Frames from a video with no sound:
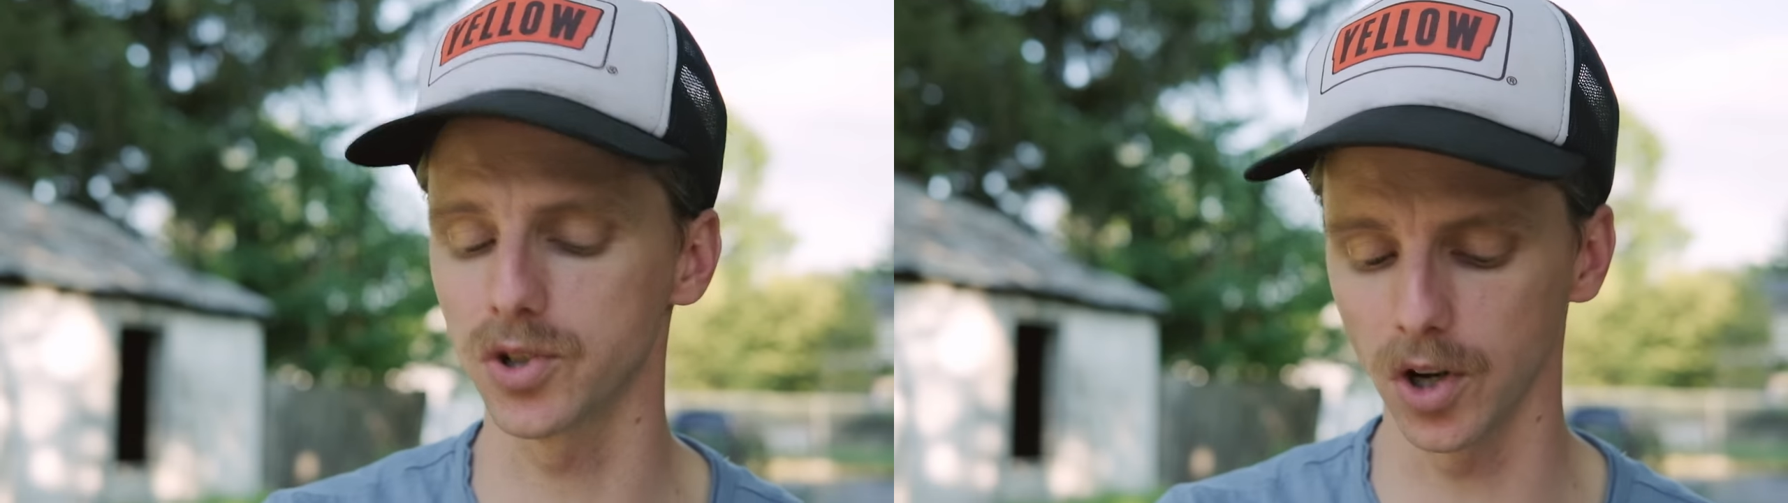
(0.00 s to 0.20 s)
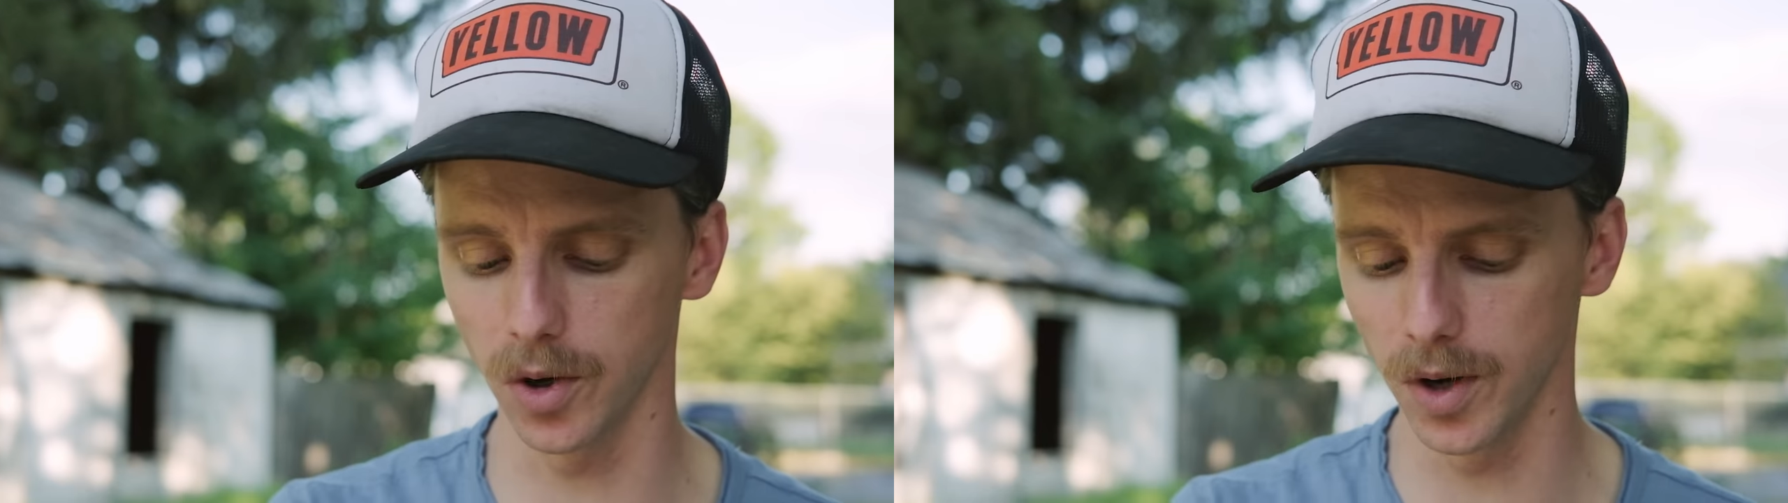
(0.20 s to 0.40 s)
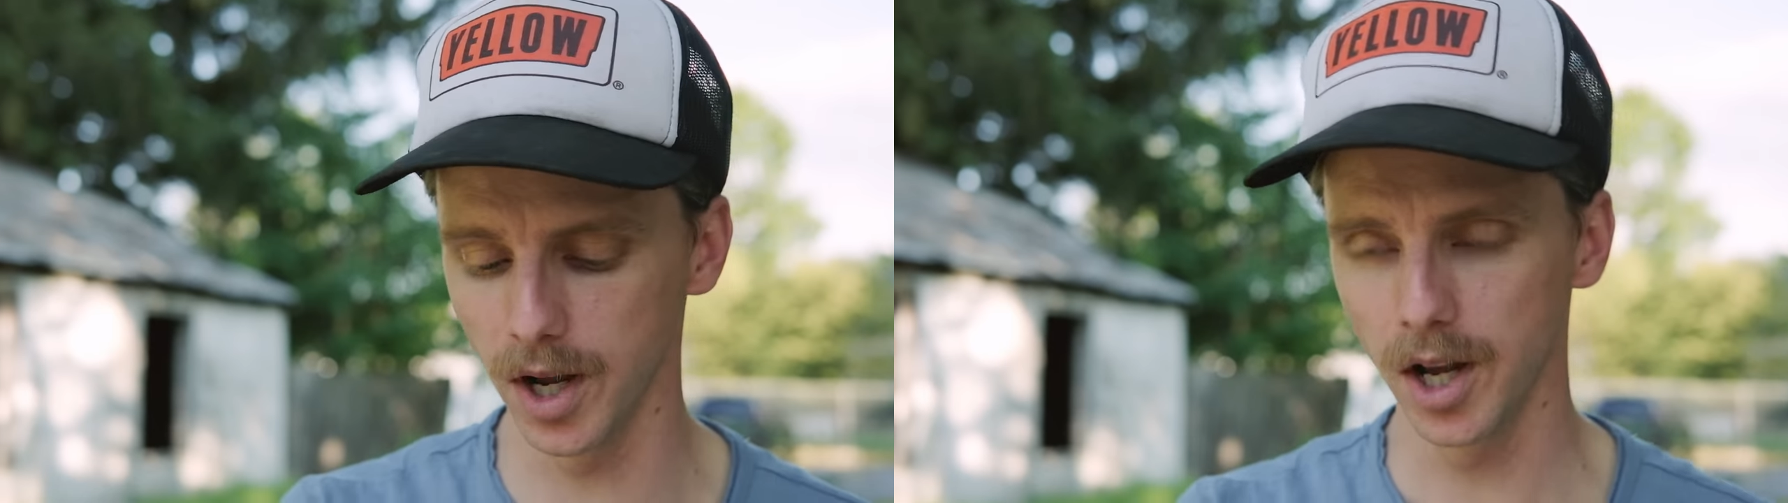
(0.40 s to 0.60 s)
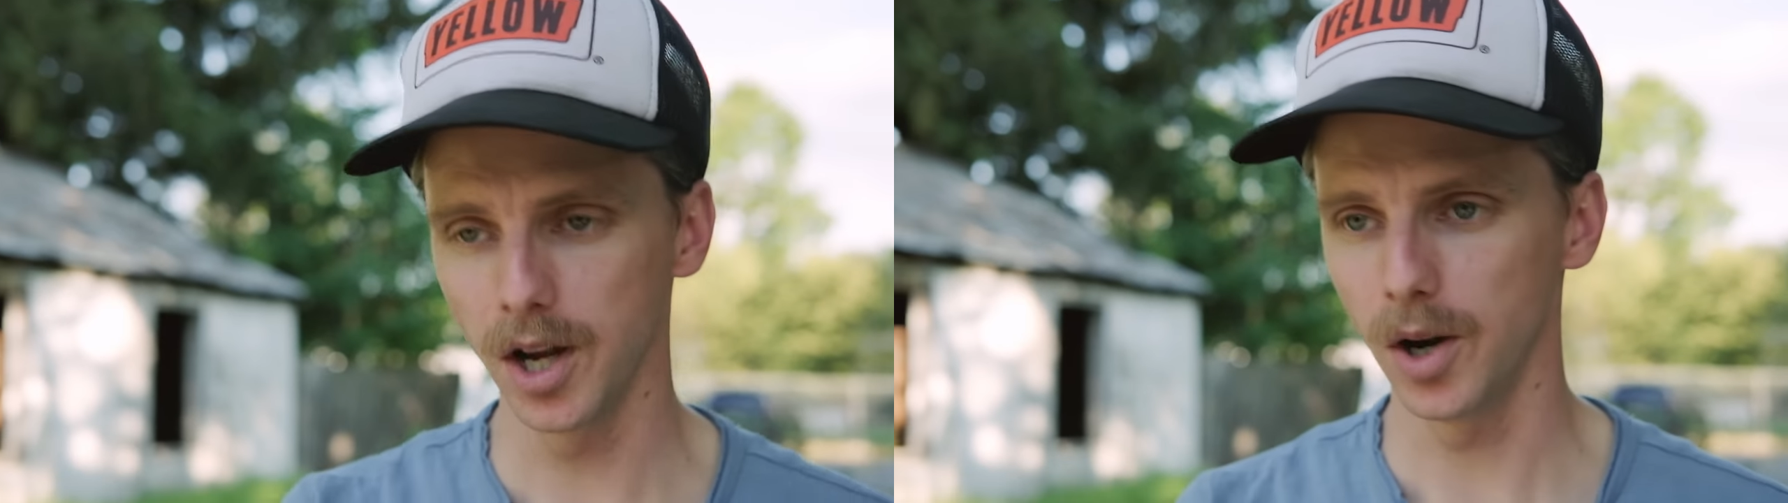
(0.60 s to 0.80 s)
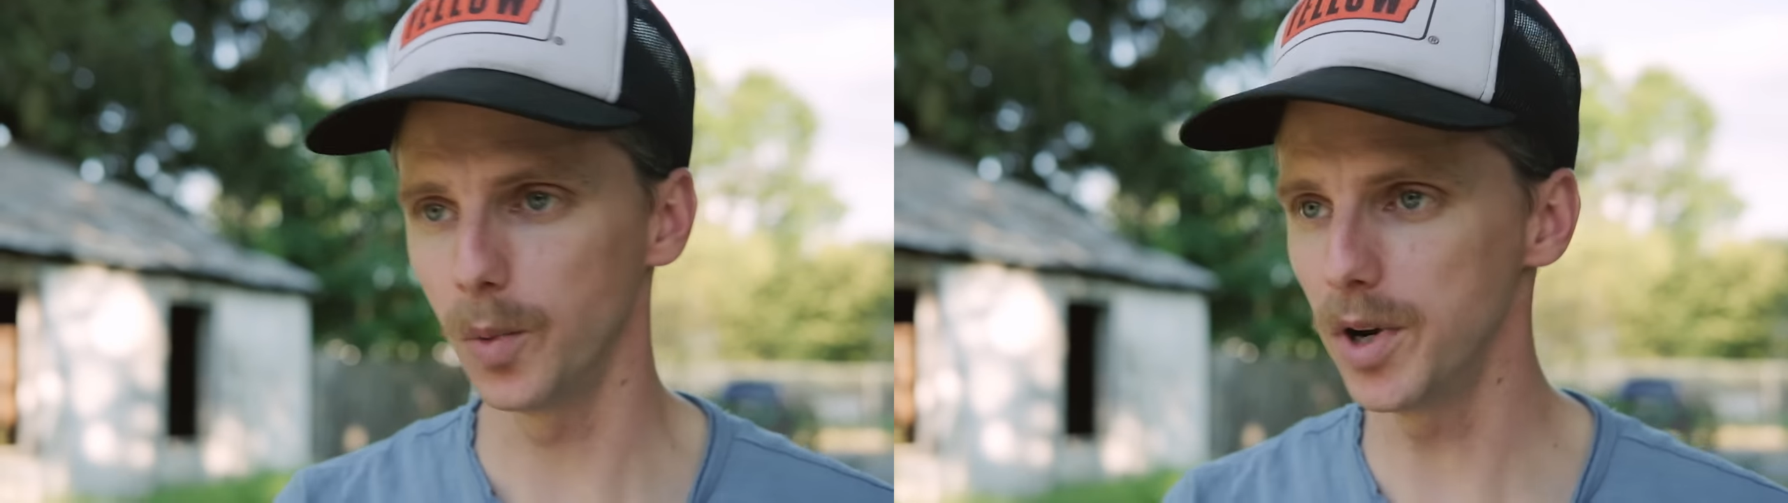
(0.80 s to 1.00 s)
So
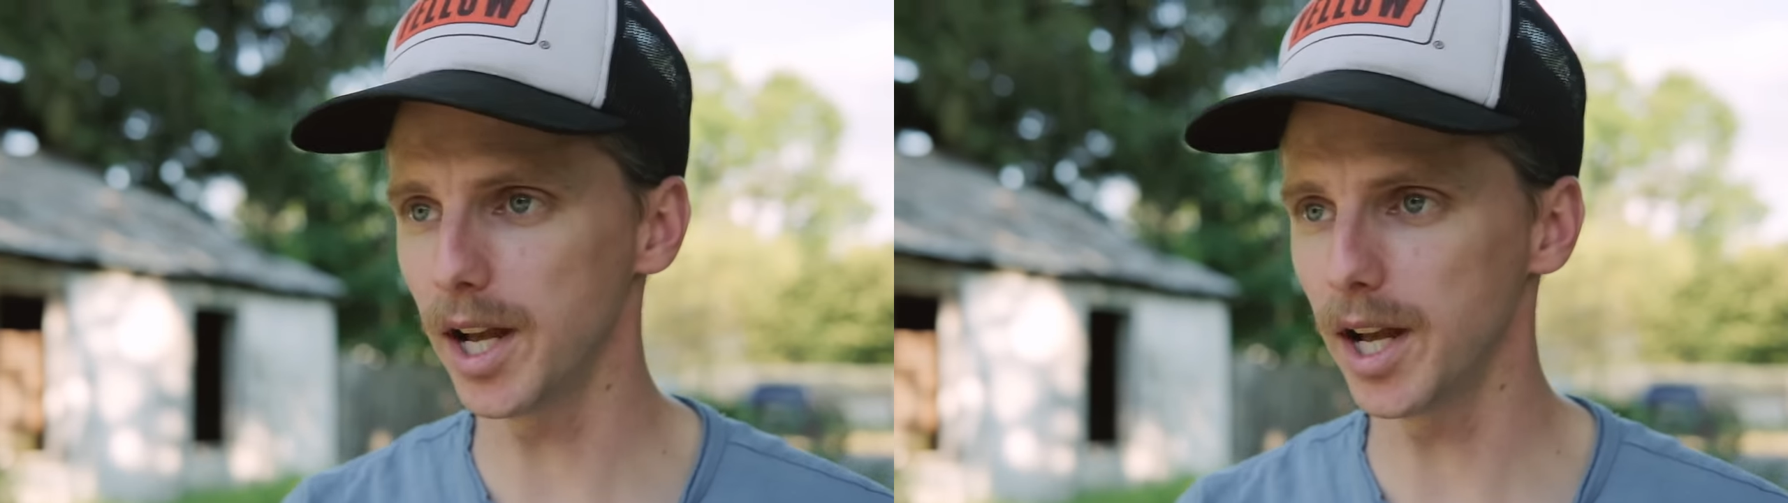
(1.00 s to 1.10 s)
we